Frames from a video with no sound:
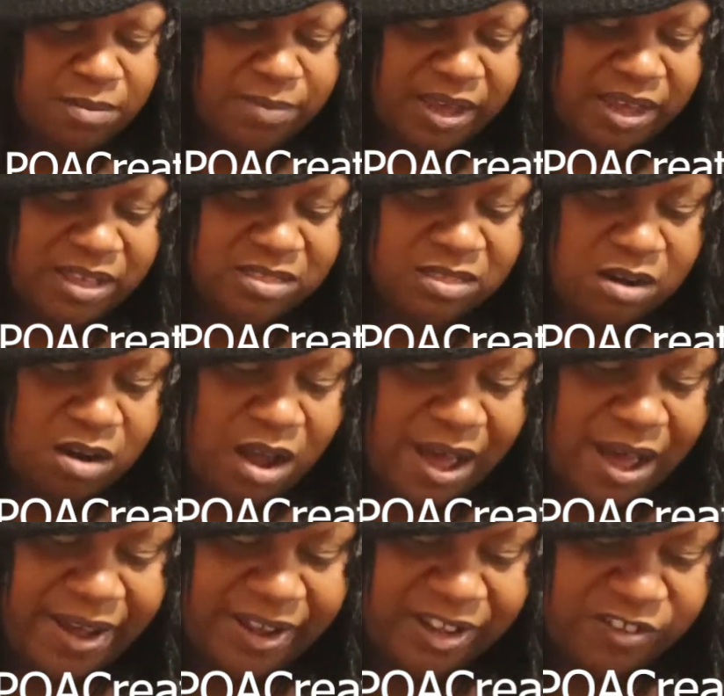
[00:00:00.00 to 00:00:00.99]
In their
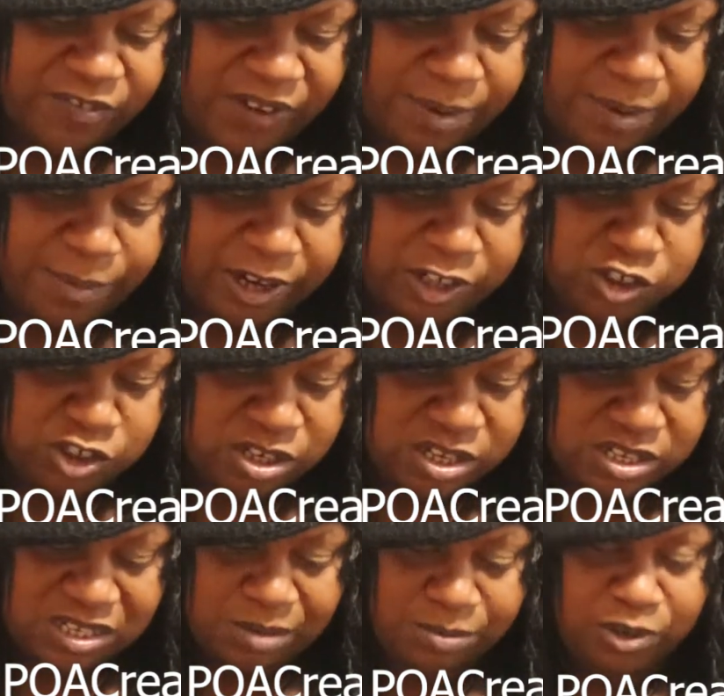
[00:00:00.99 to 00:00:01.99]
highest vibration,
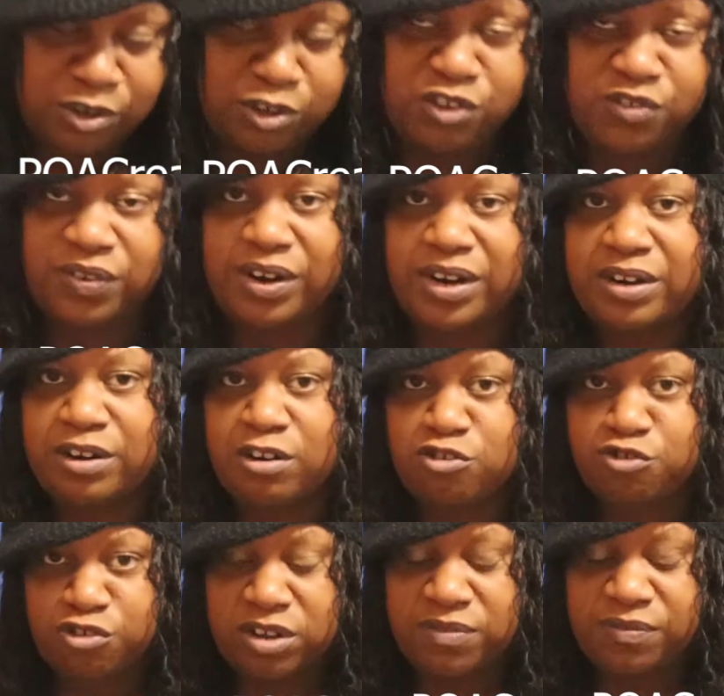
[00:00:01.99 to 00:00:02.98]
it's someone who's very
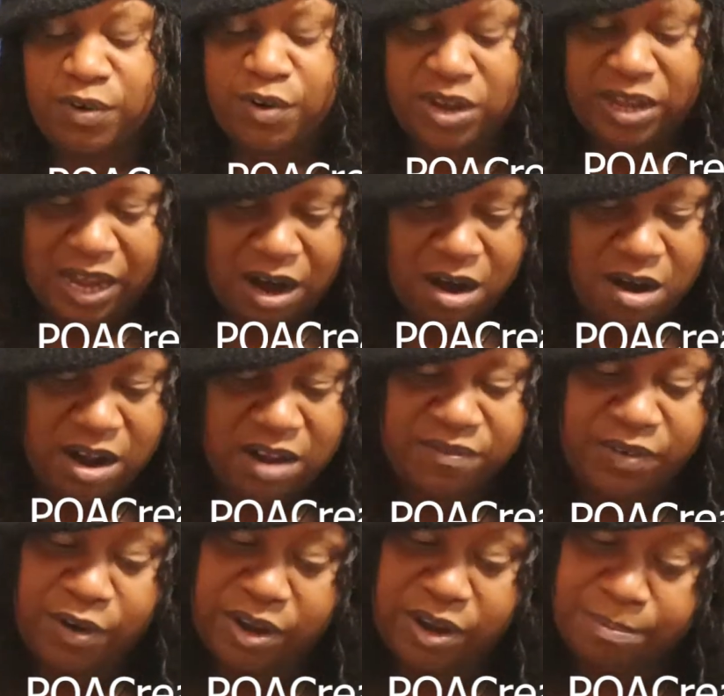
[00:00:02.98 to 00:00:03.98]
nurturing, very caring,
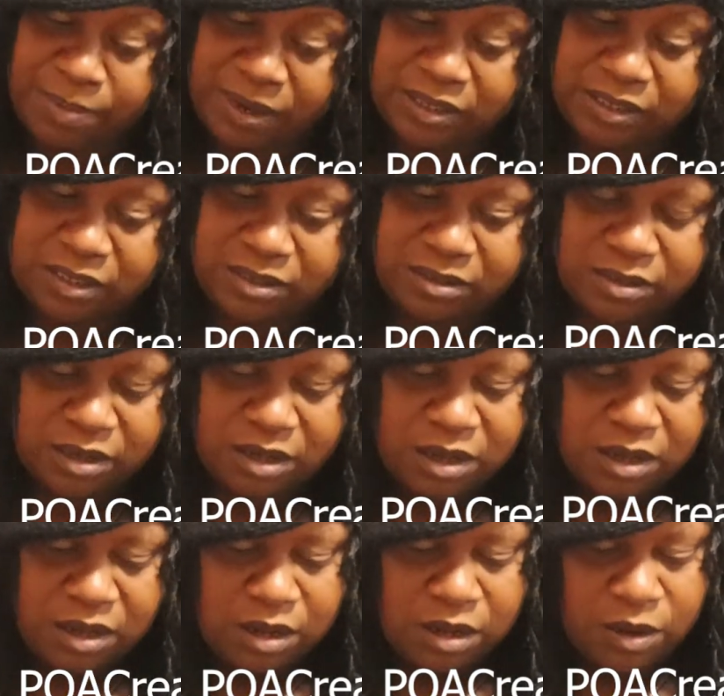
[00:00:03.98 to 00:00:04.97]
very abundant.
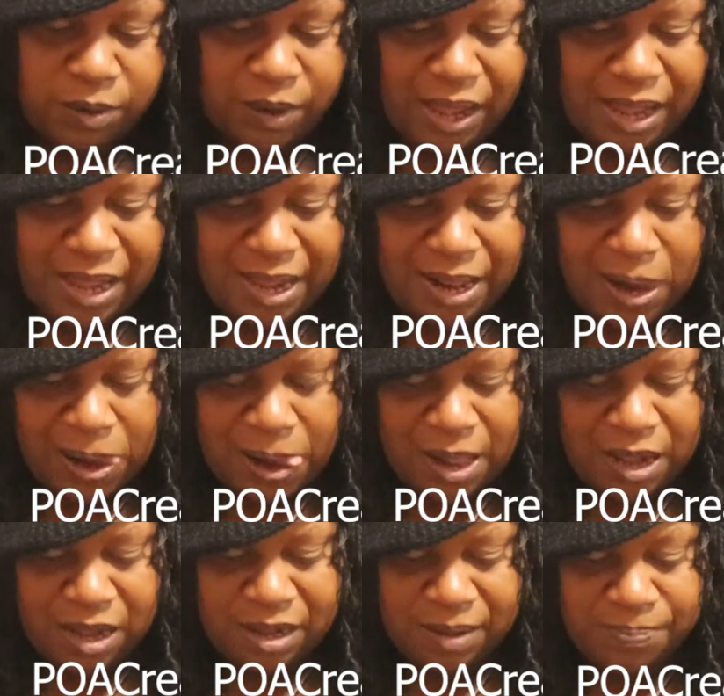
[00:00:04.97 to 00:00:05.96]
Okay,
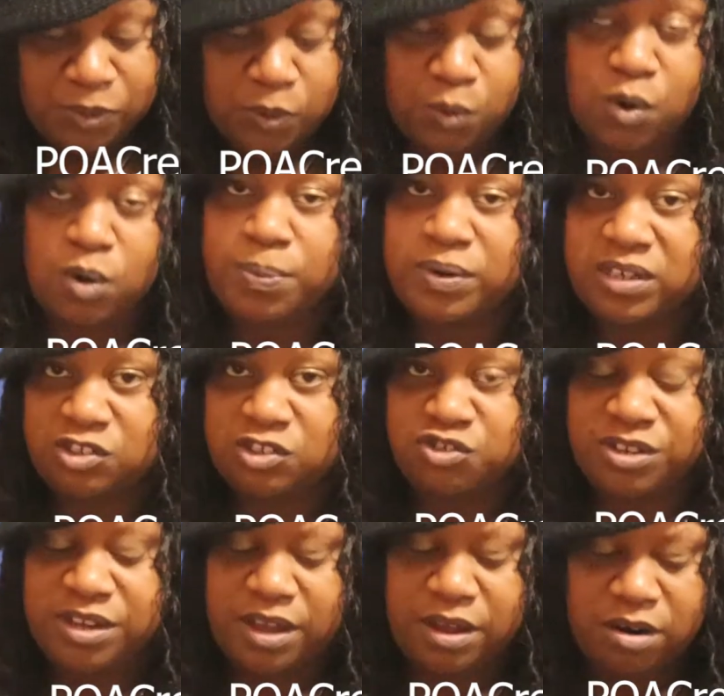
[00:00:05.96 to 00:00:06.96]
or
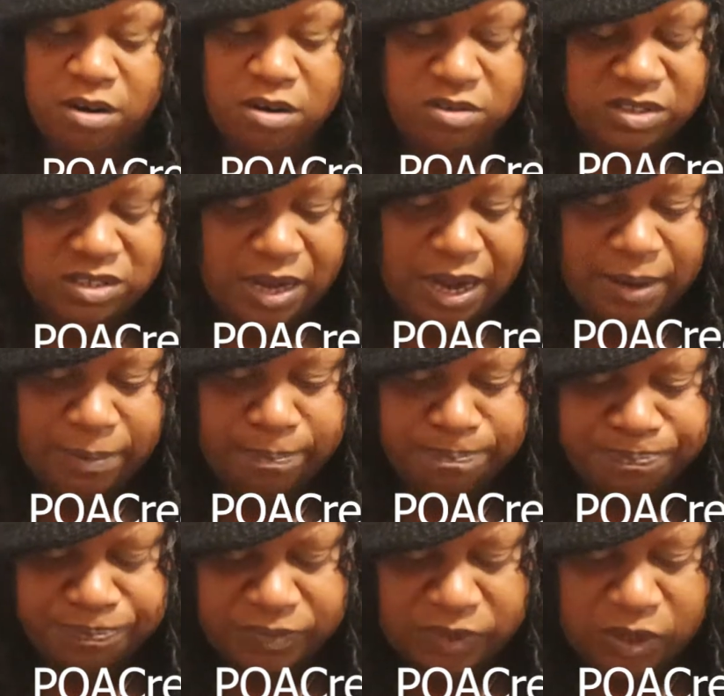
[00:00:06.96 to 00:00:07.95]
potentially an earth sign.
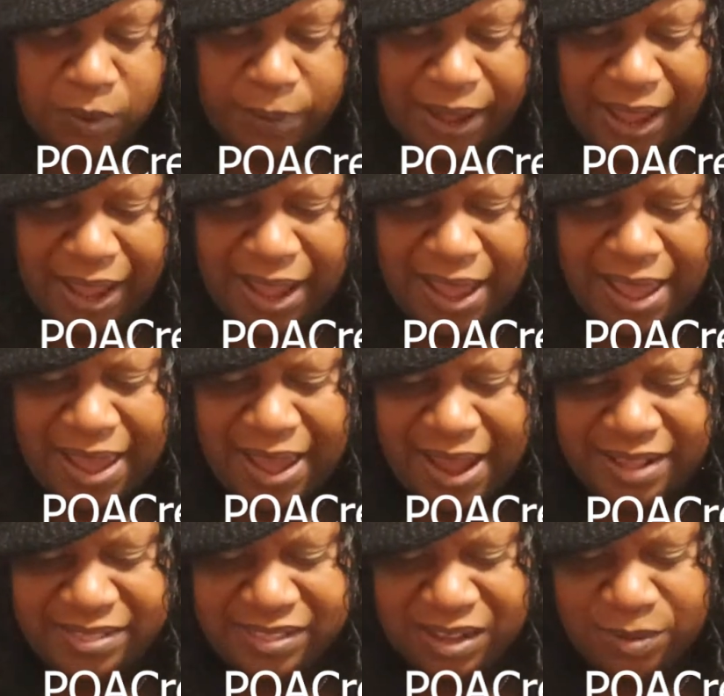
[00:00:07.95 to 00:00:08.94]
Okay,
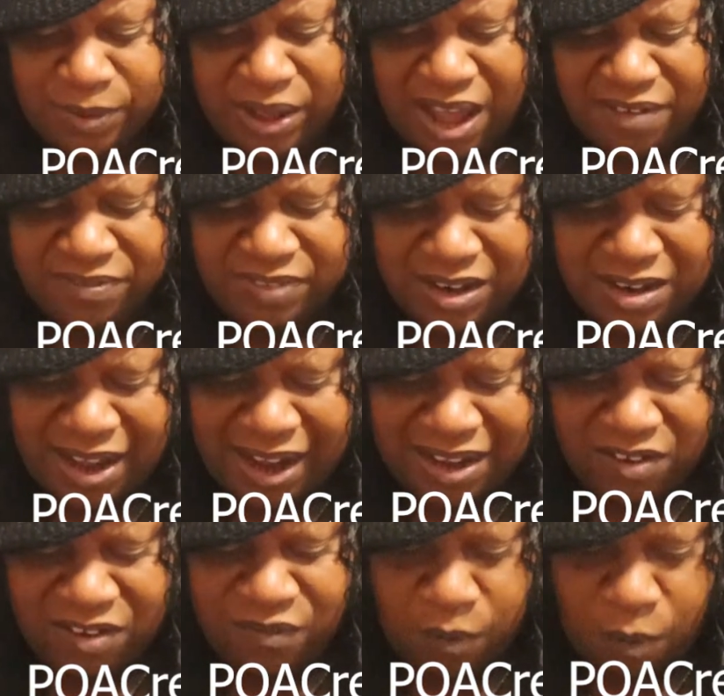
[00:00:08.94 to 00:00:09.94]
and then we have the
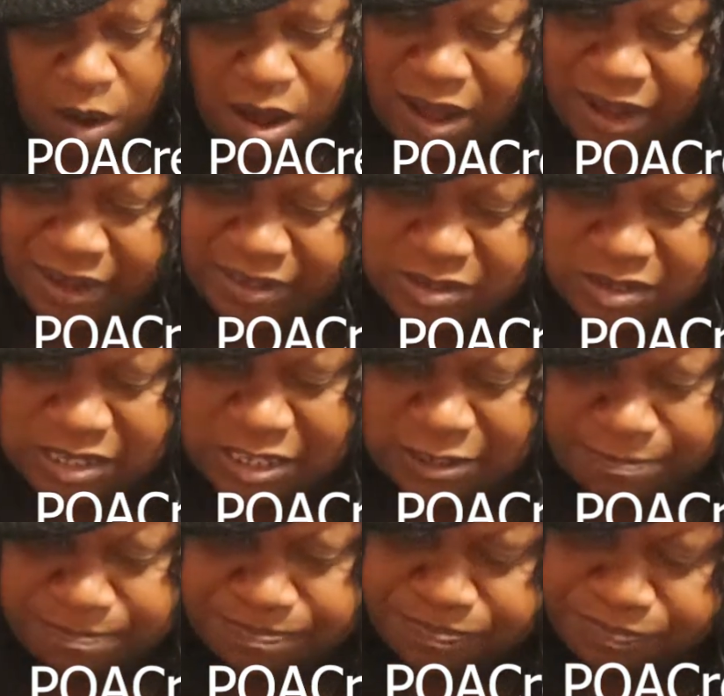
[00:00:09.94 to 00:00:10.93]
Knight of Wands
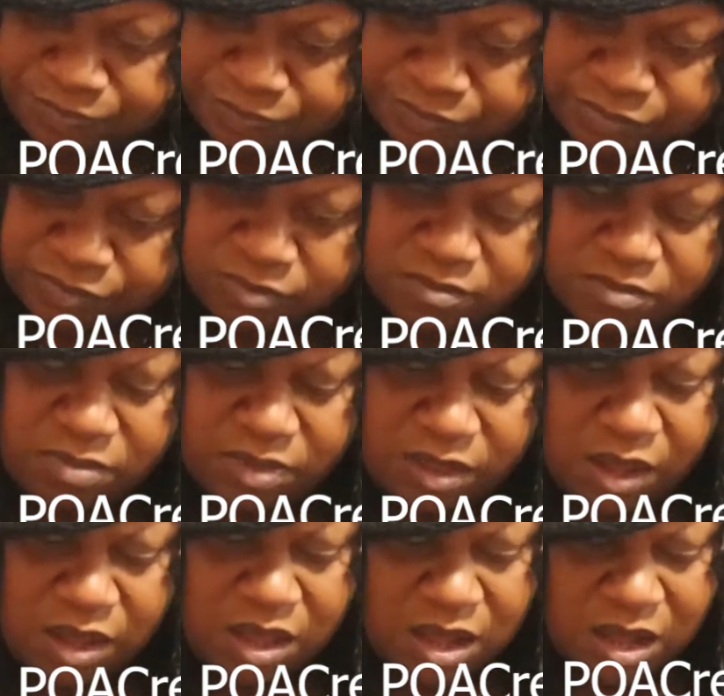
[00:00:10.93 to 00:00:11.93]

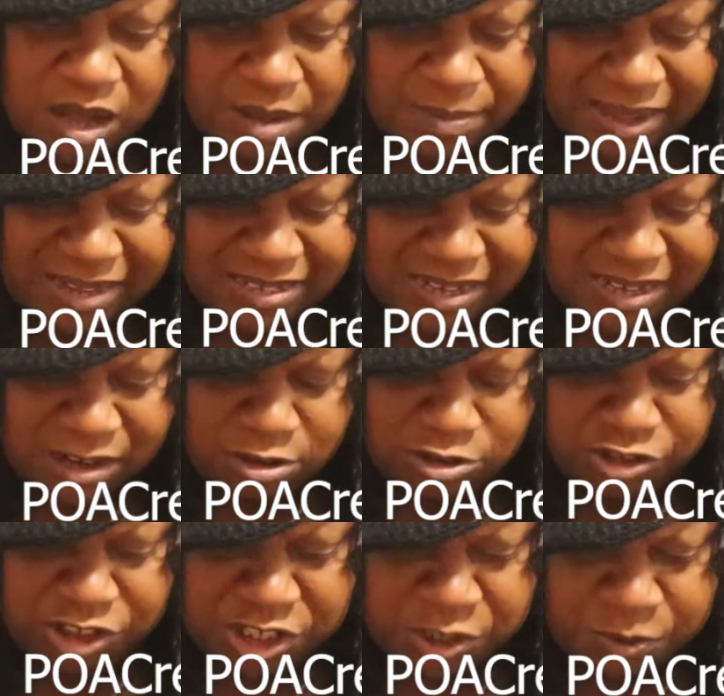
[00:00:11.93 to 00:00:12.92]
as an
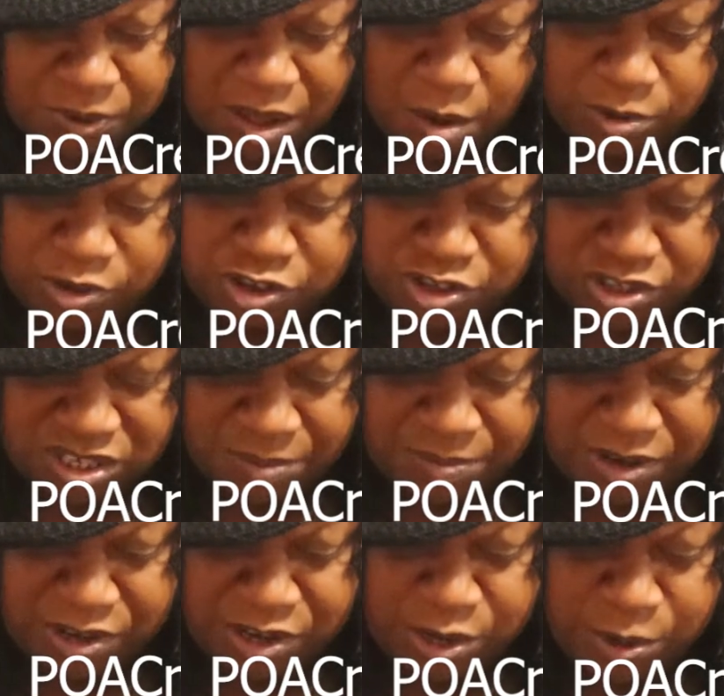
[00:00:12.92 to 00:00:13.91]
energy as well, which is
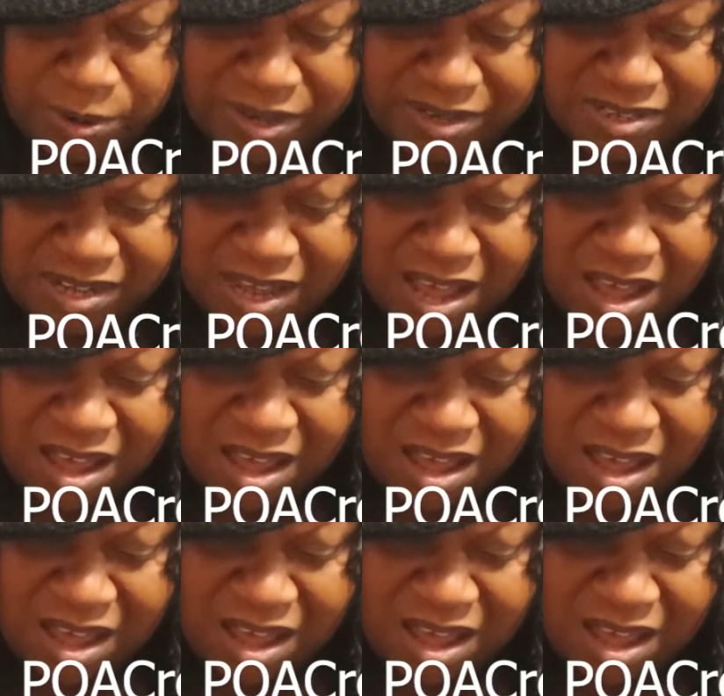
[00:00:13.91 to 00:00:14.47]
someone who is